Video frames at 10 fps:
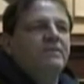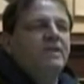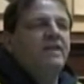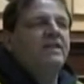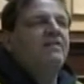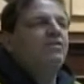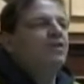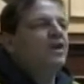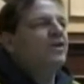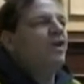And then
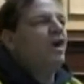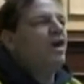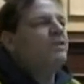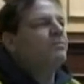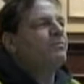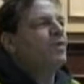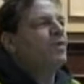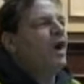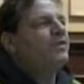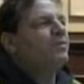look at all
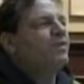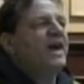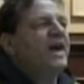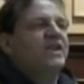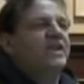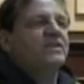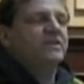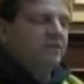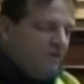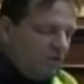the projects.
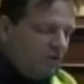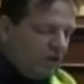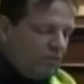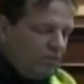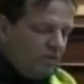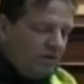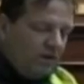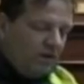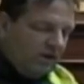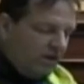Look at,
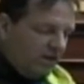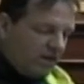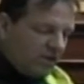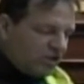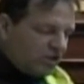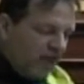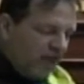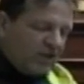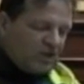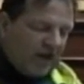if this is
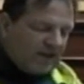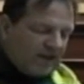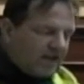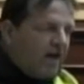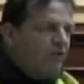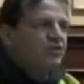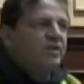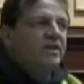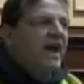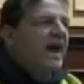not a shot at the council
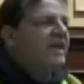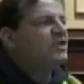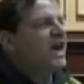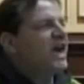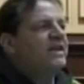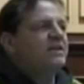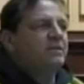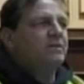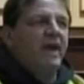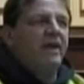and not a shot at the
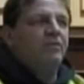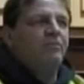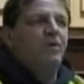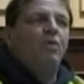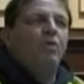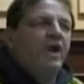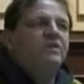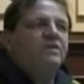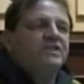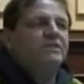mayor, but where
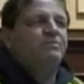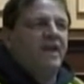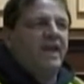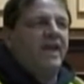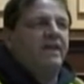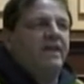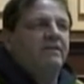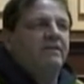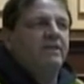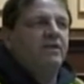is this plan?
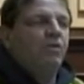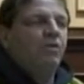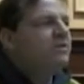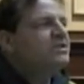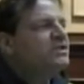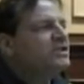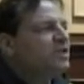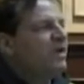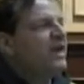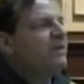Where is this
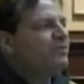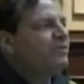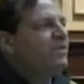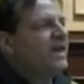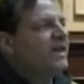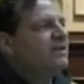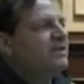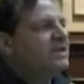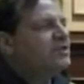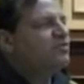grand plan
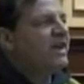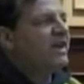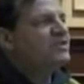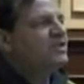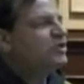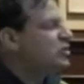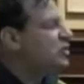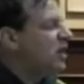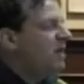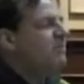that these residents
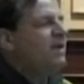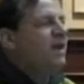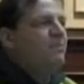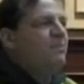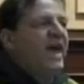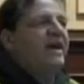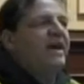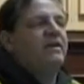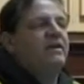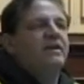should come and
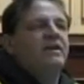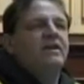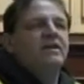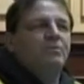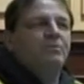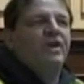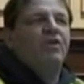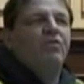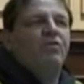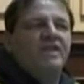back to bring
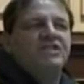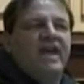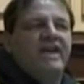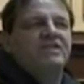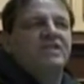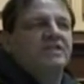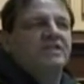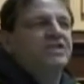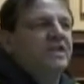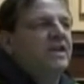a renaissance to this
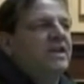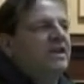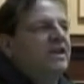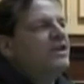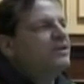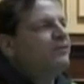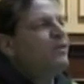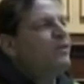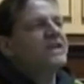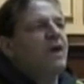city? The
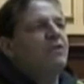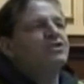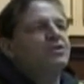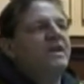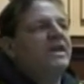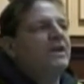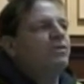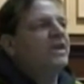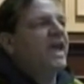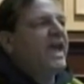first council meeting
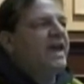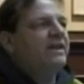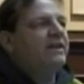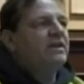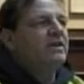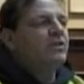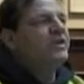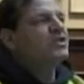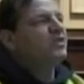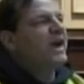we had, we
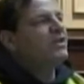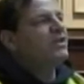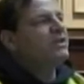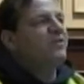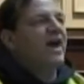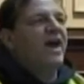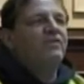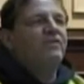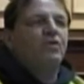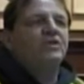tried to revive
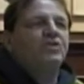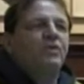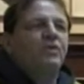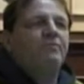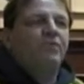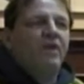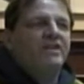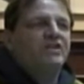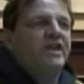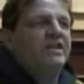the North Scranton
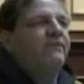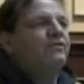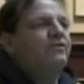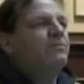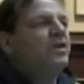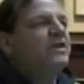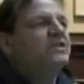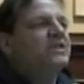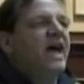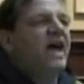project after millions
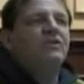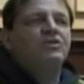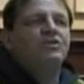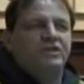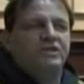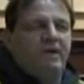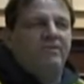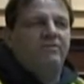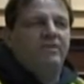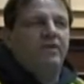of dollars were
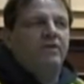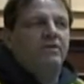spent there.